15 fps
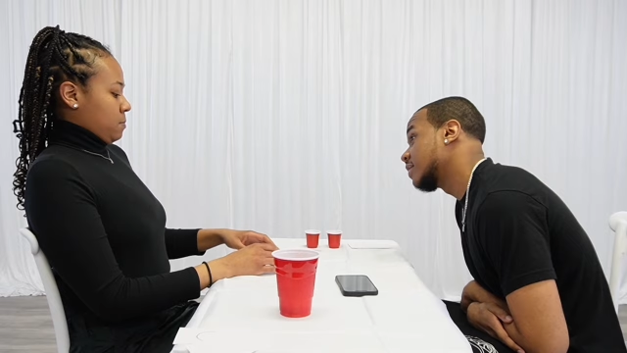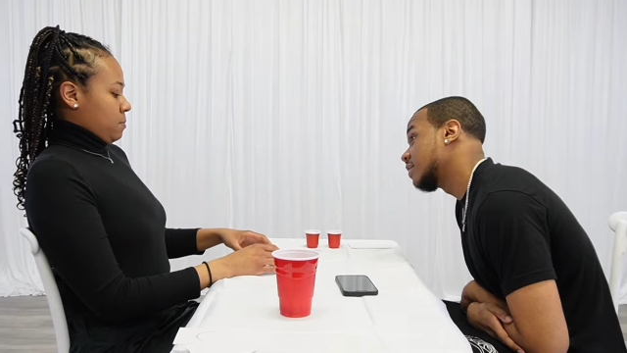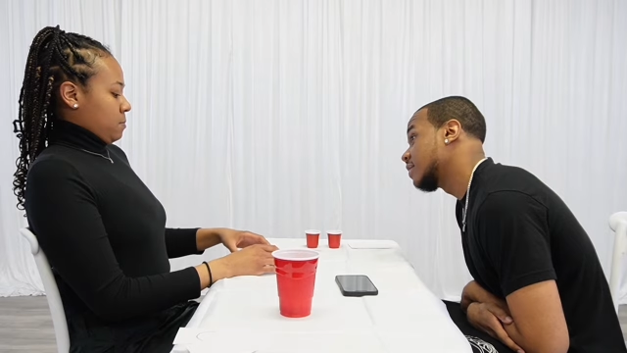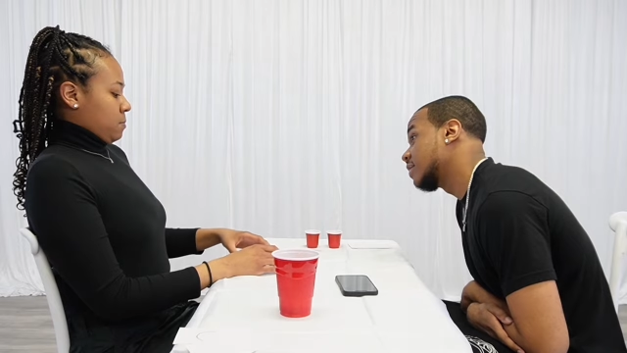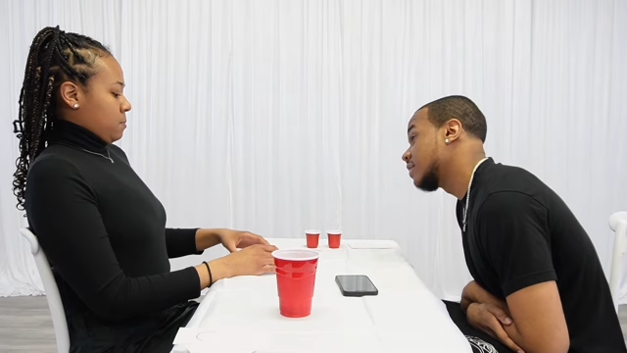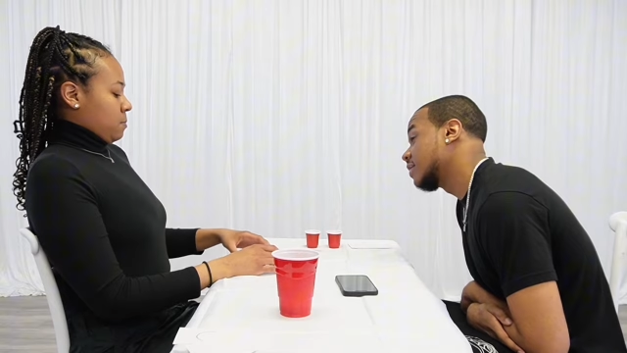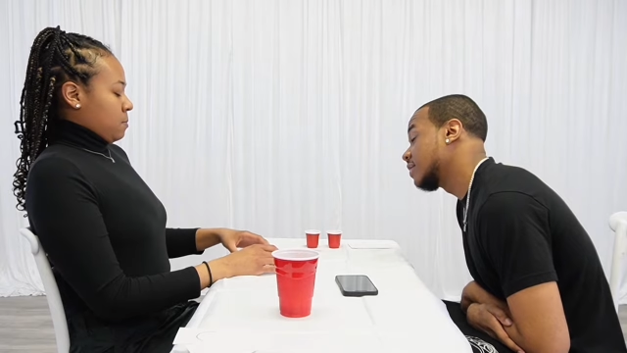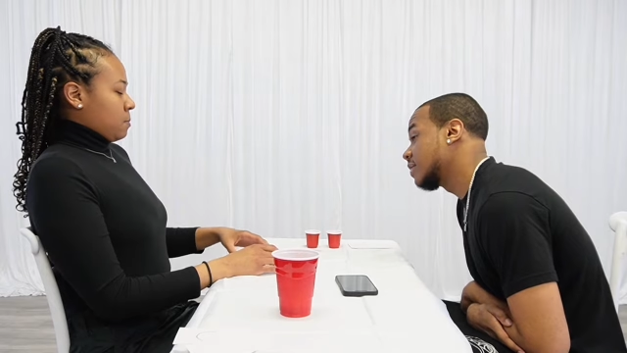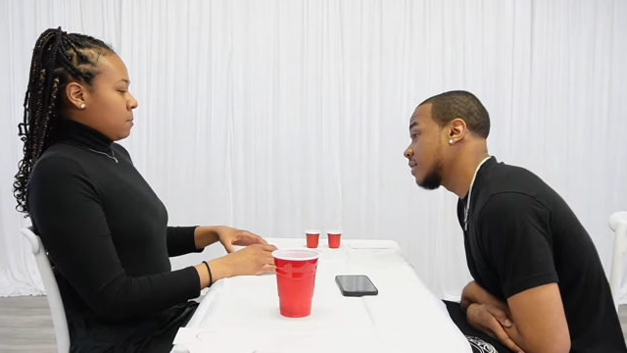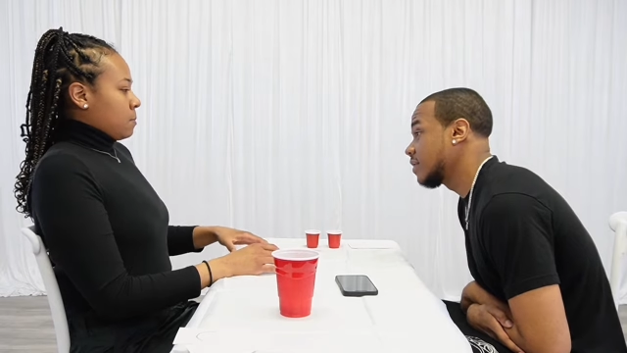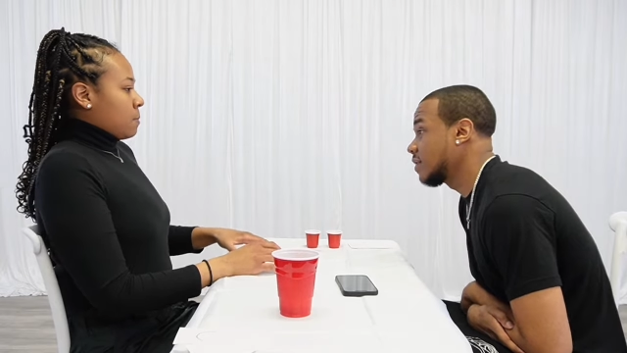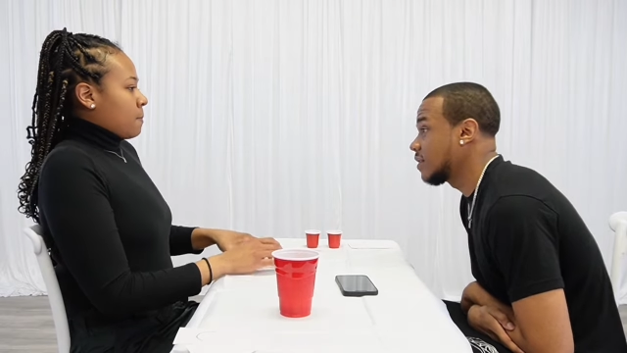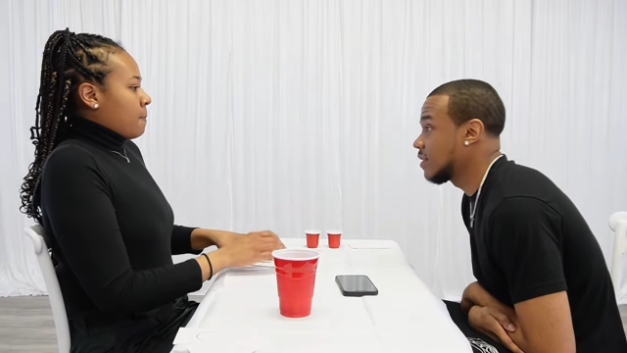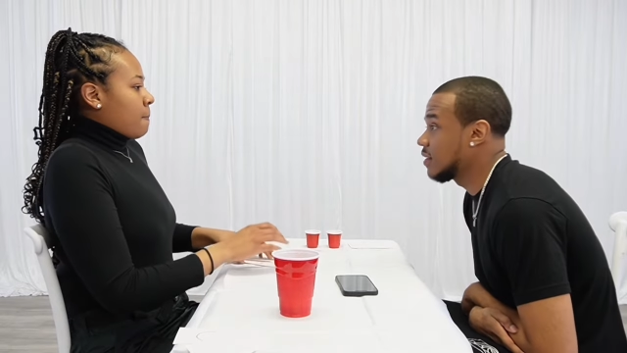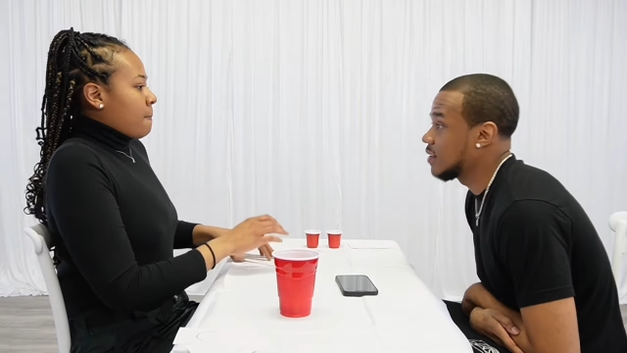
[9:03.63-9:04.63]

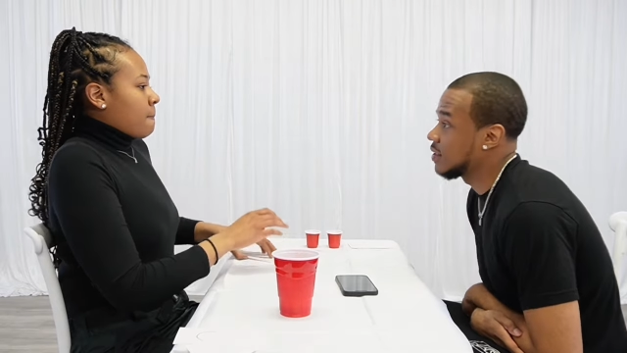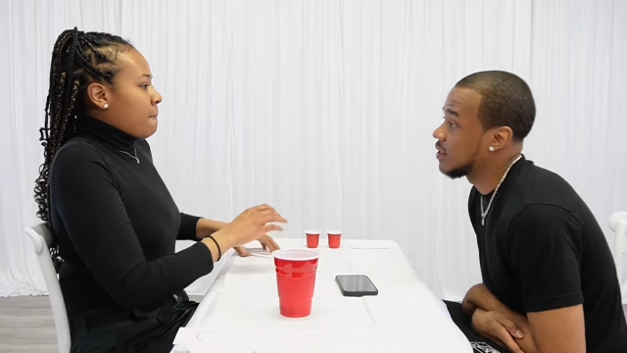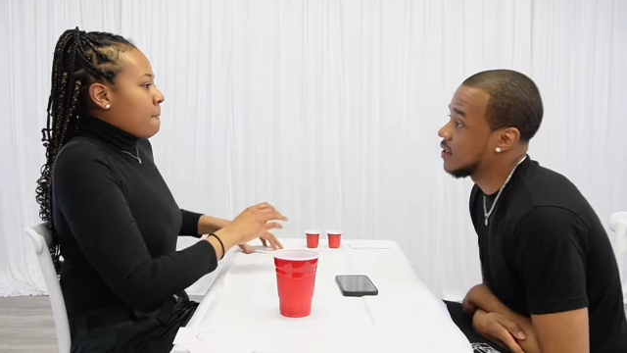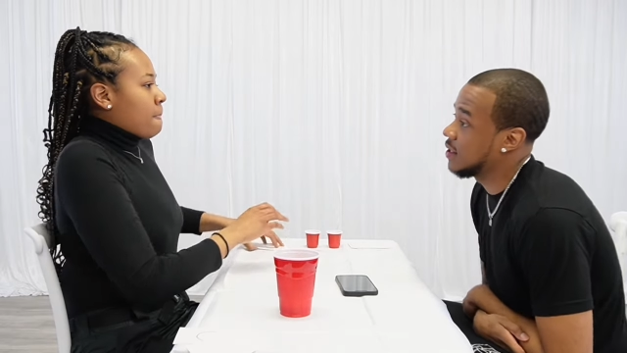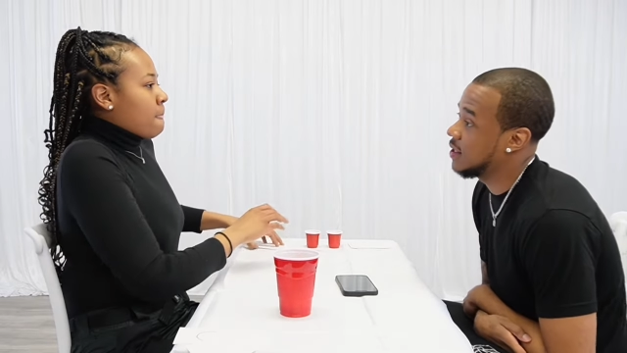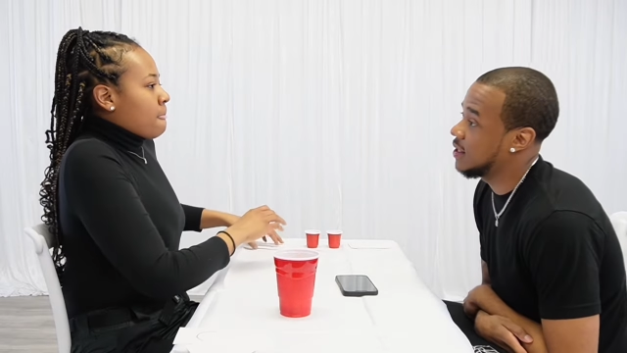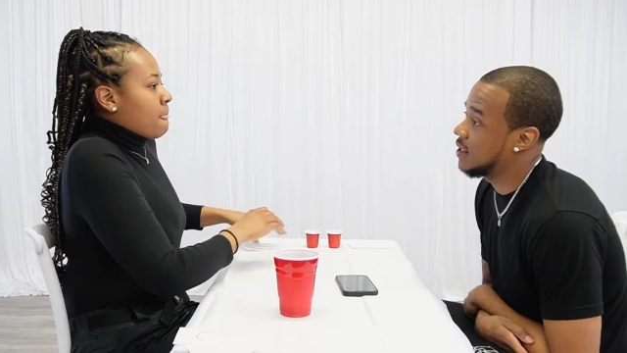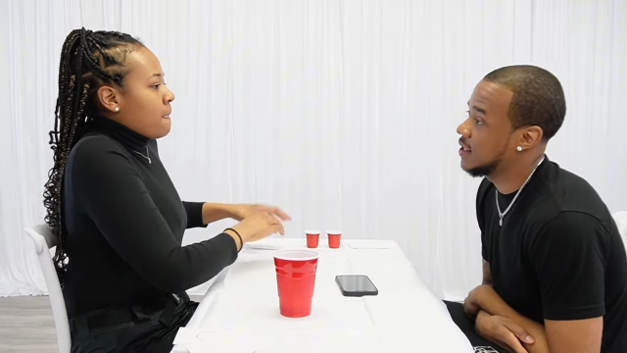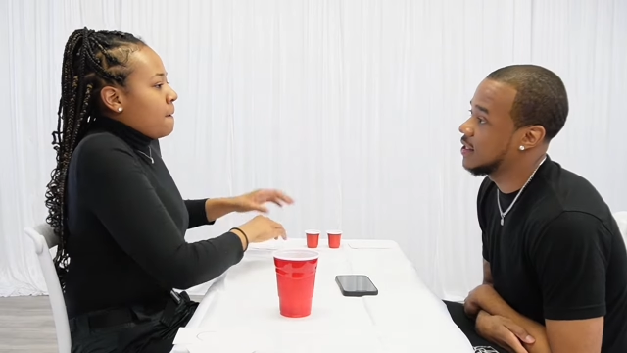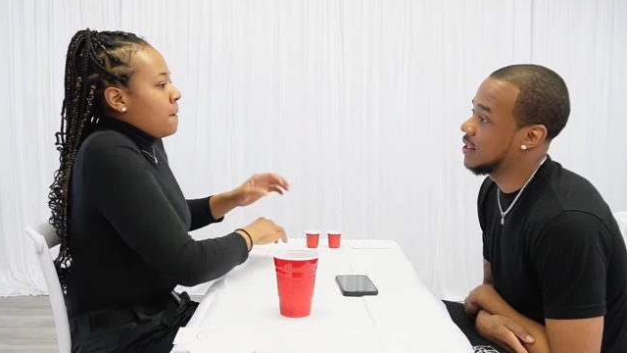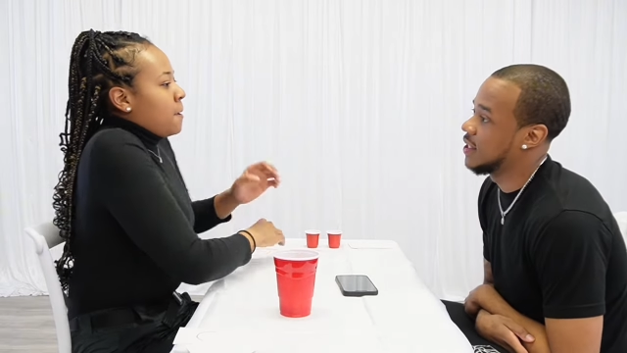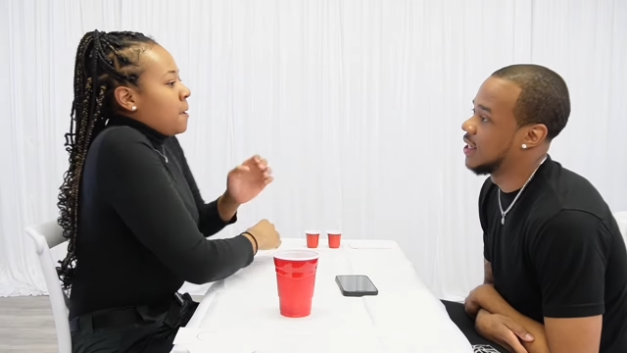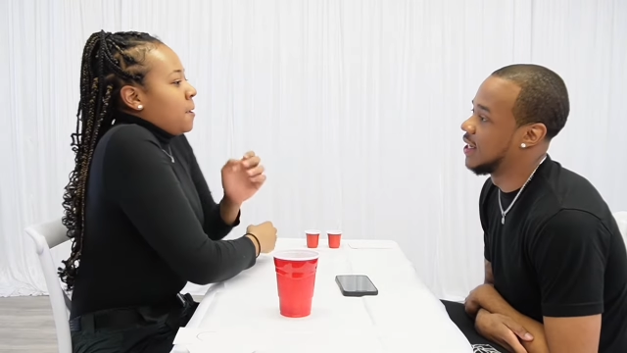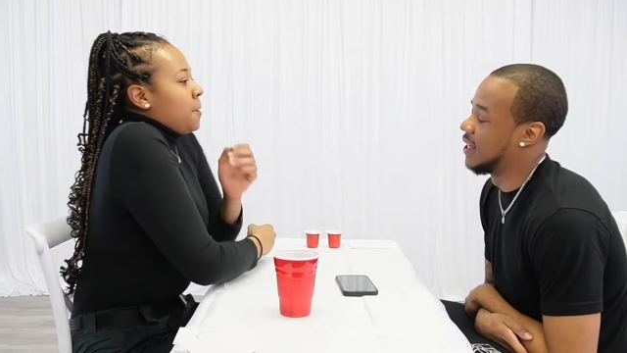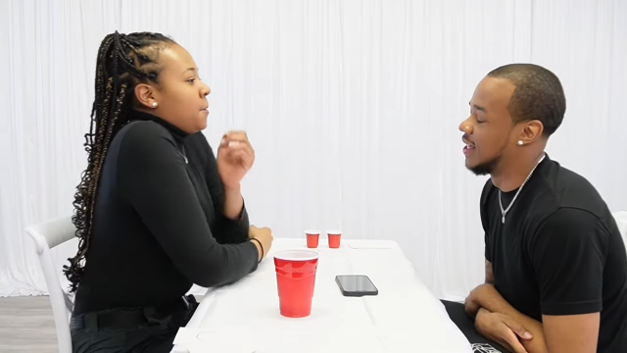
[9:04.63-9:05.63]

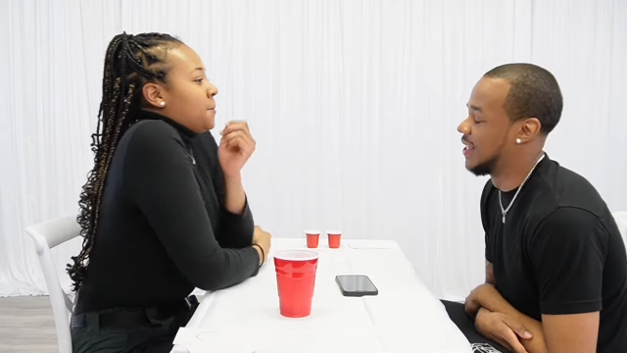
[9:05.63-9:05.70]
Nothing is said.